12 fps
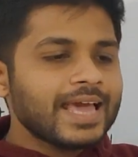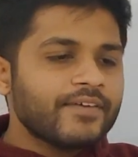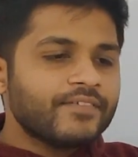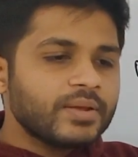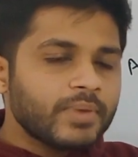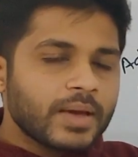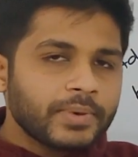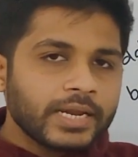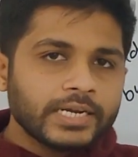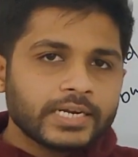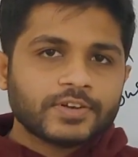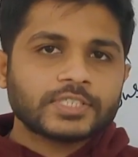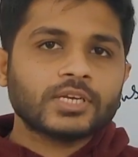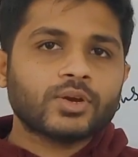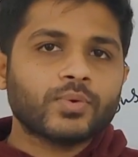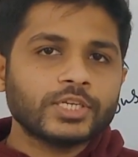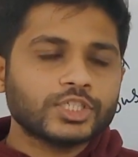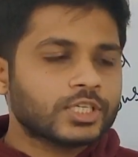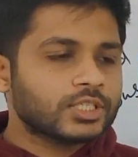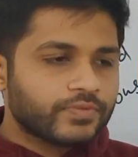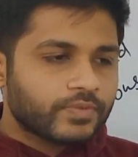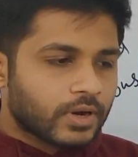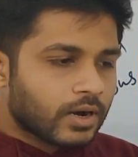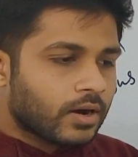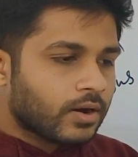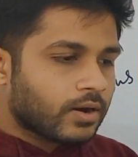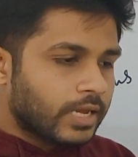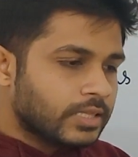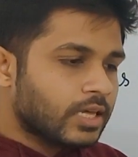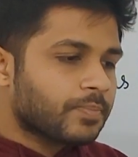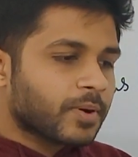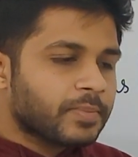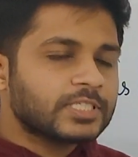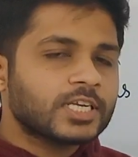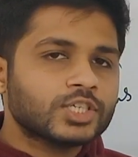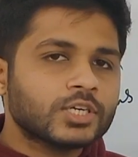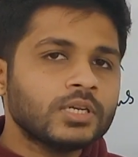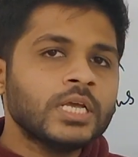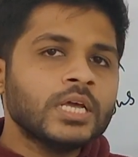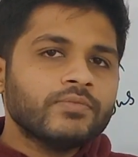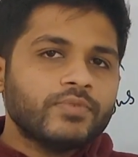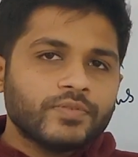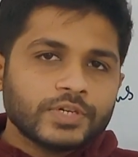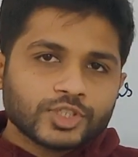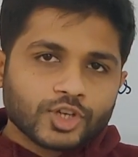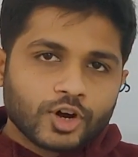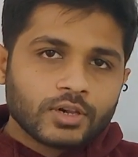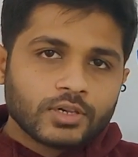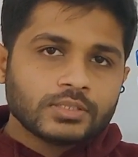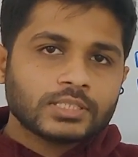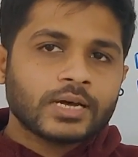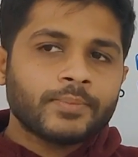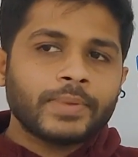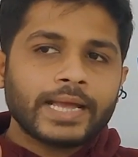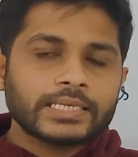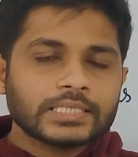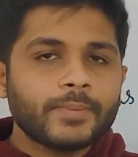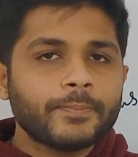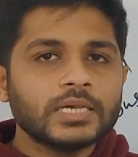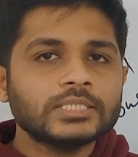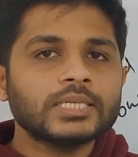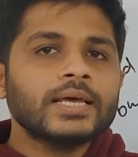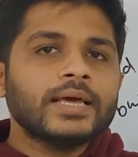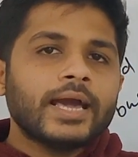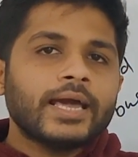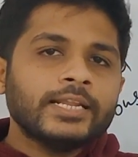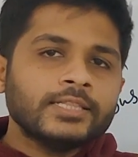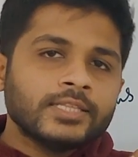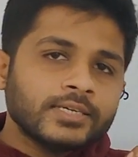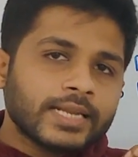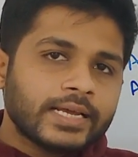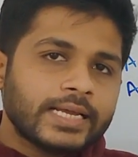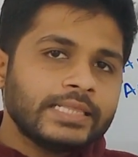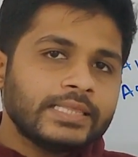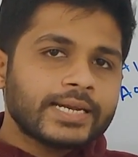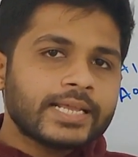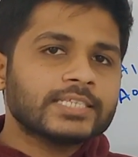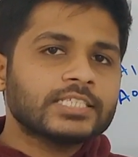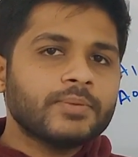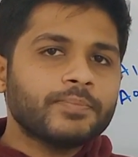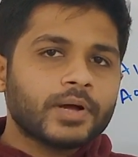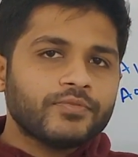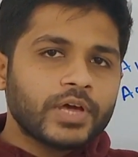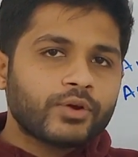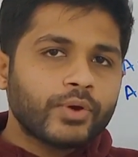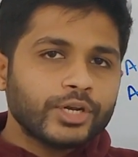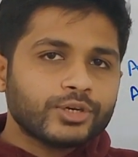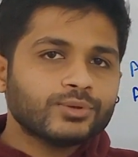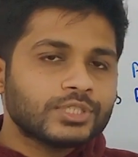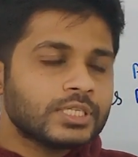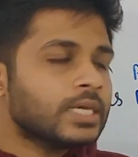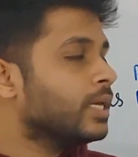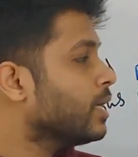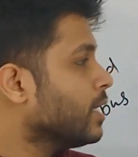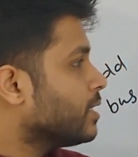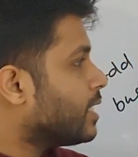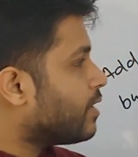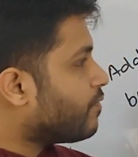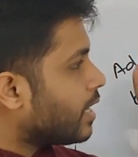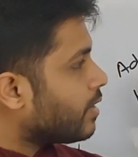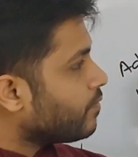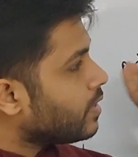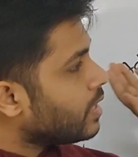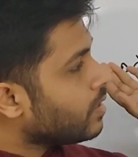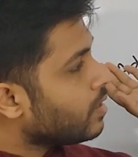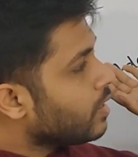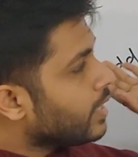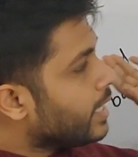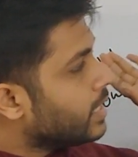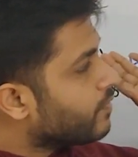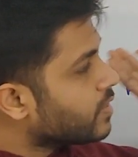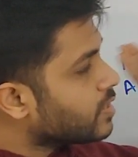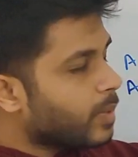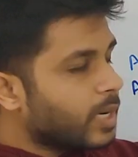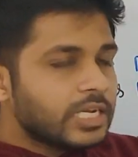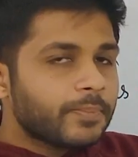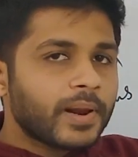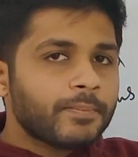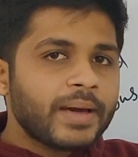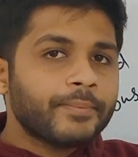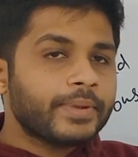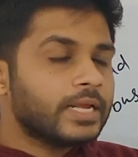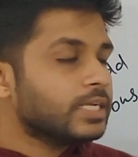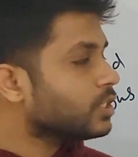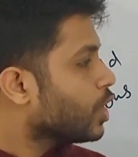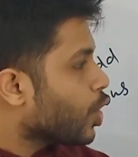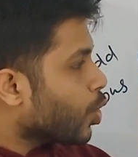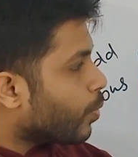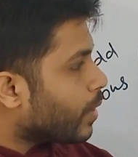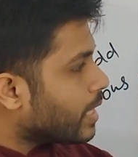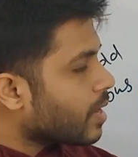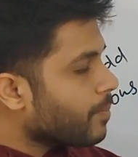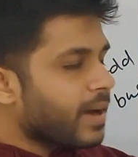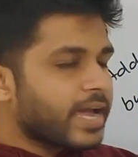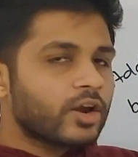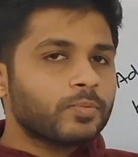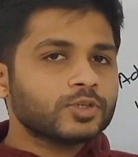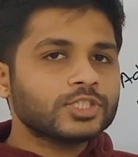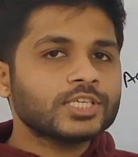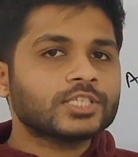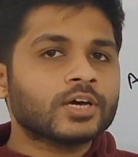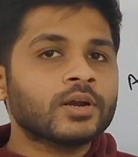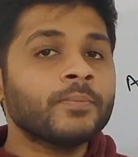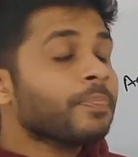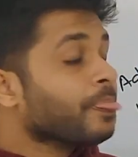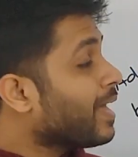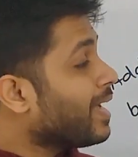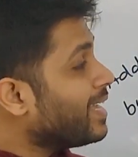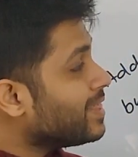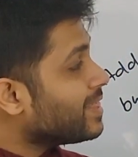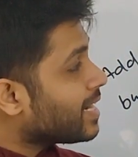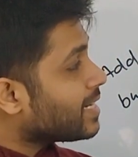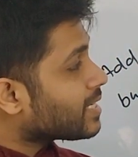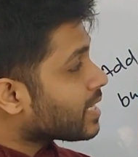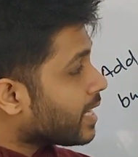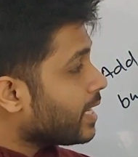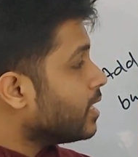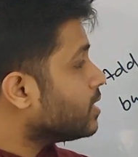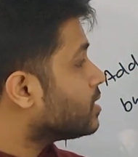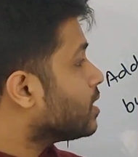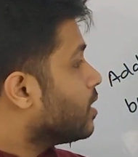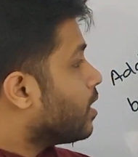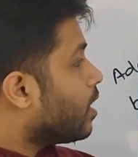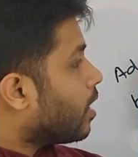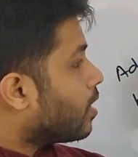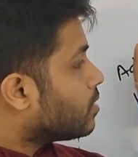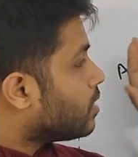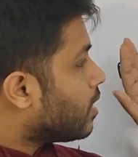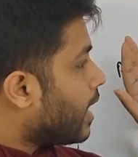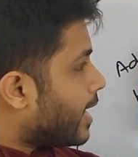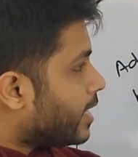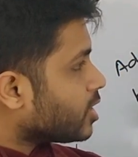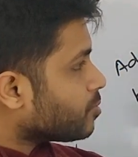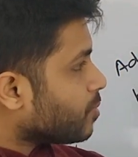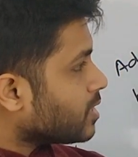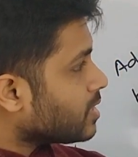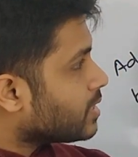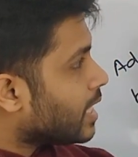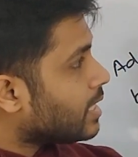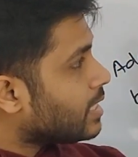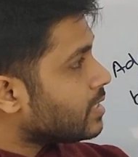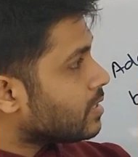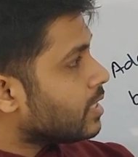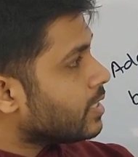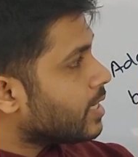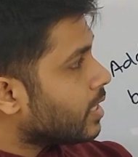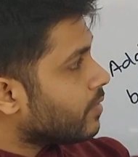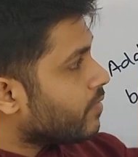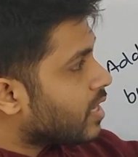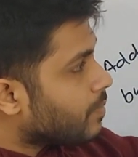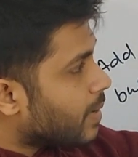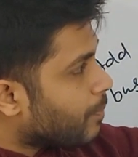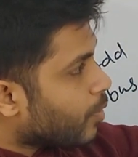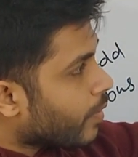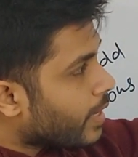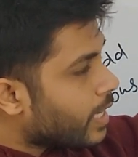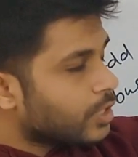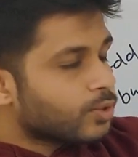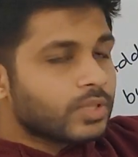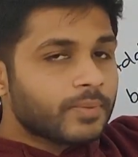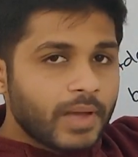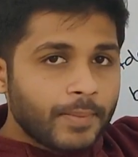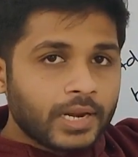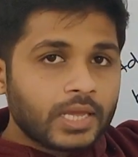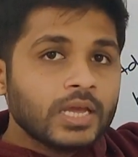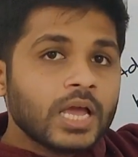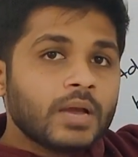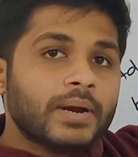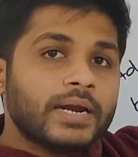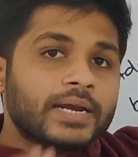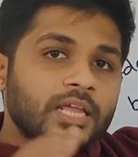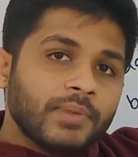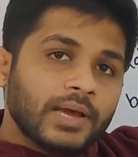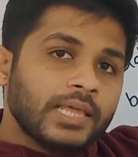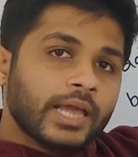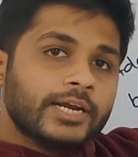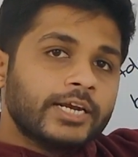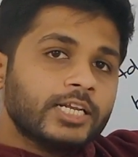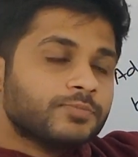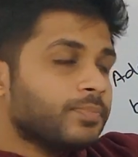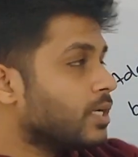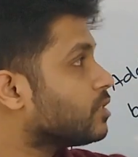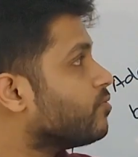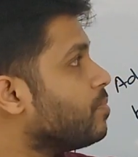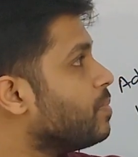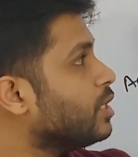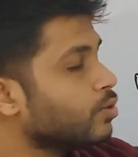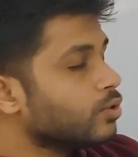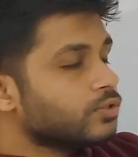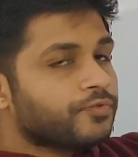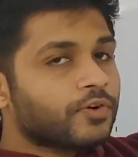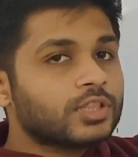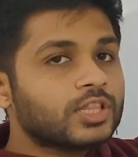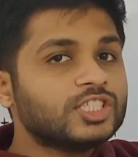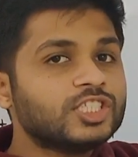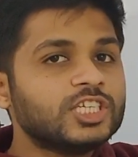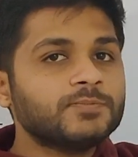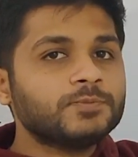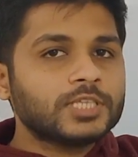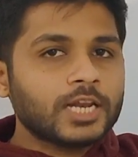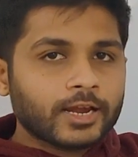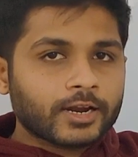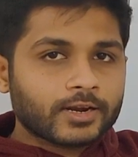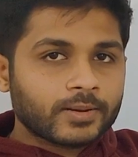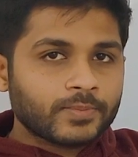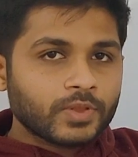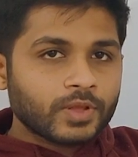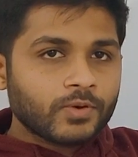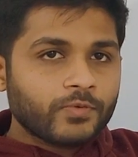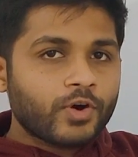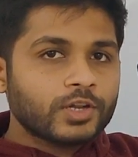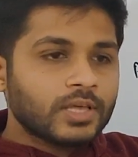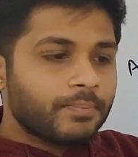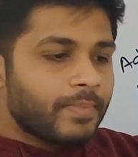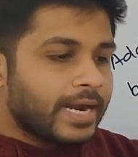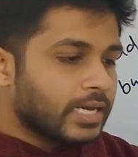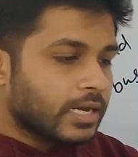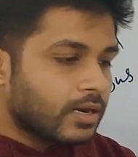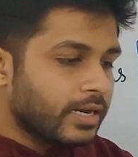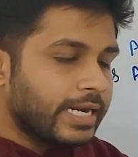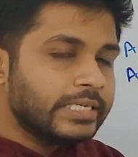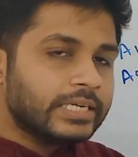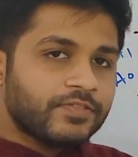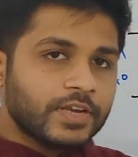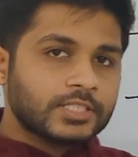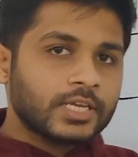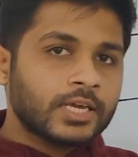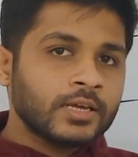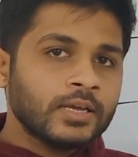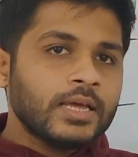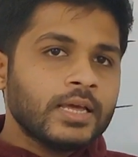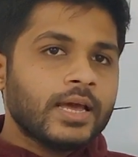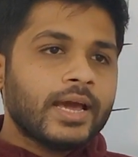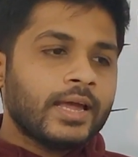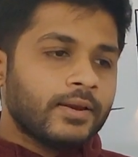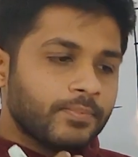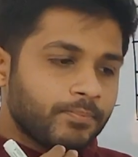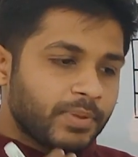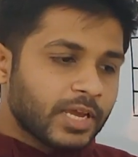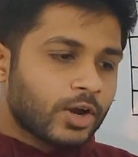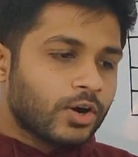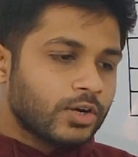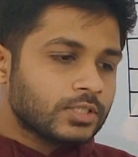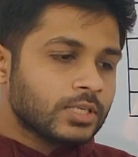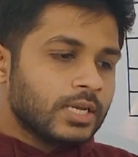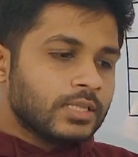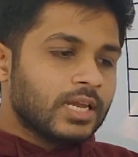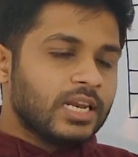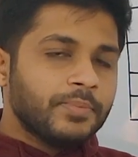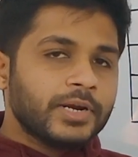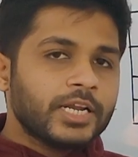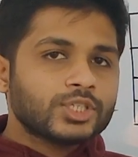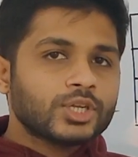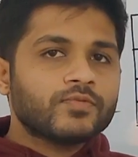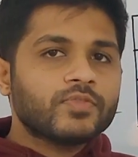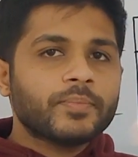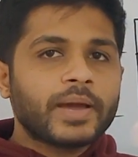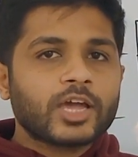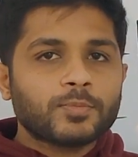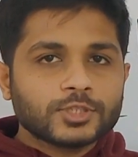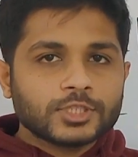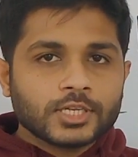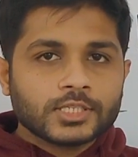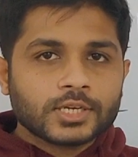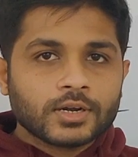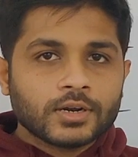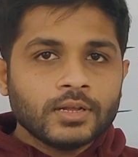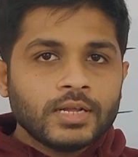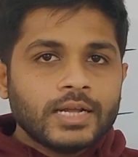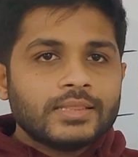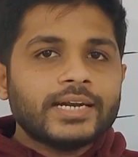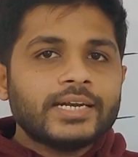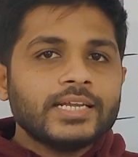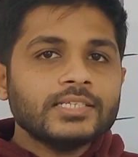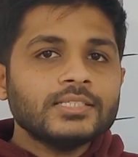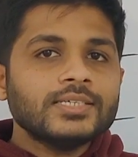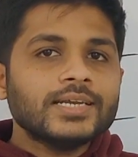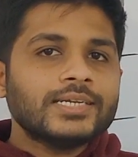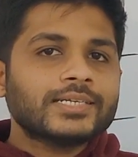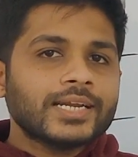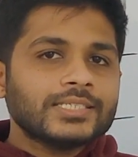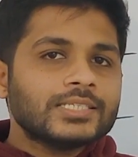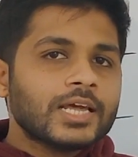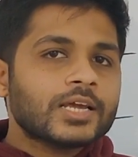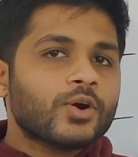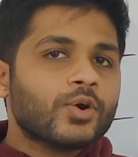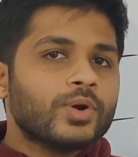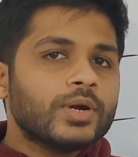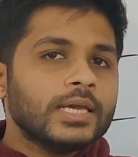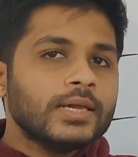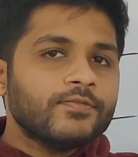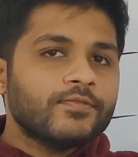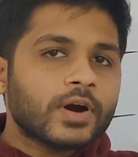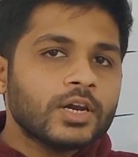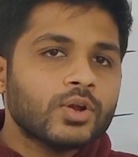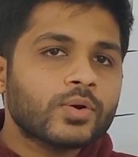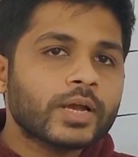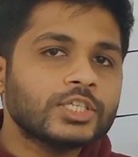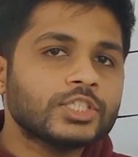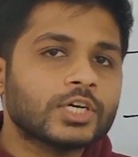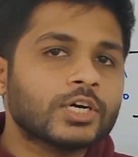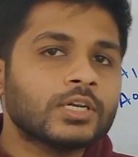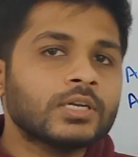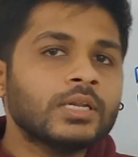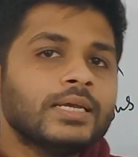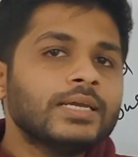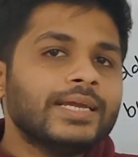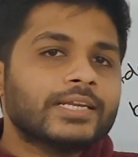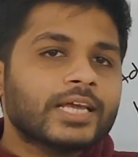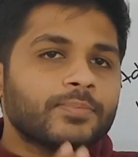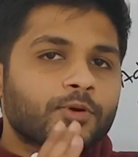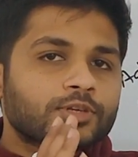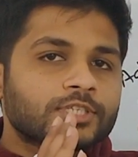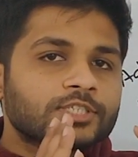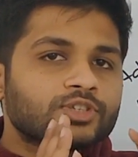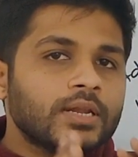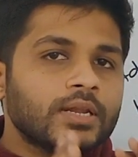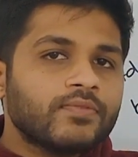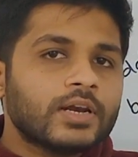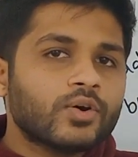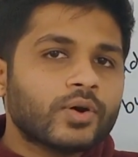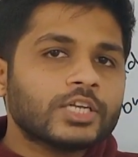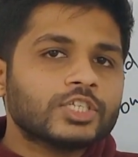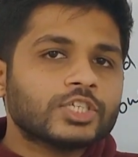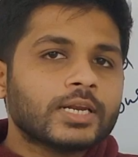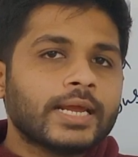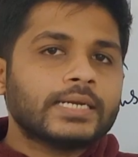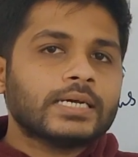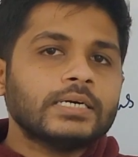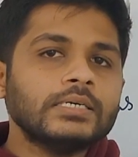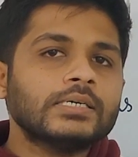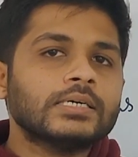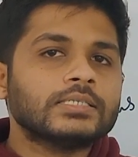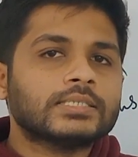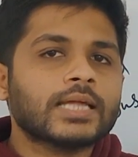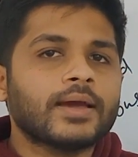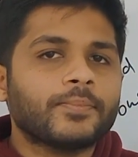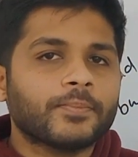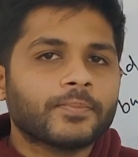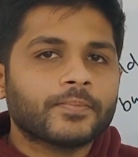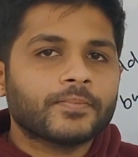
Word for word: In every memory interfacing questions, in the upcoming session, we will solve some examples, and in that example, we are going to see that when we interface multiple memories with the microprocessor, in that case, the address bus that is needed will be provided to the memory, but remaining address bus will be used for the chip select, for the better interfacing, and because the limitation of the microprocessor, that is, it can select only one location, it can process only one location at a time.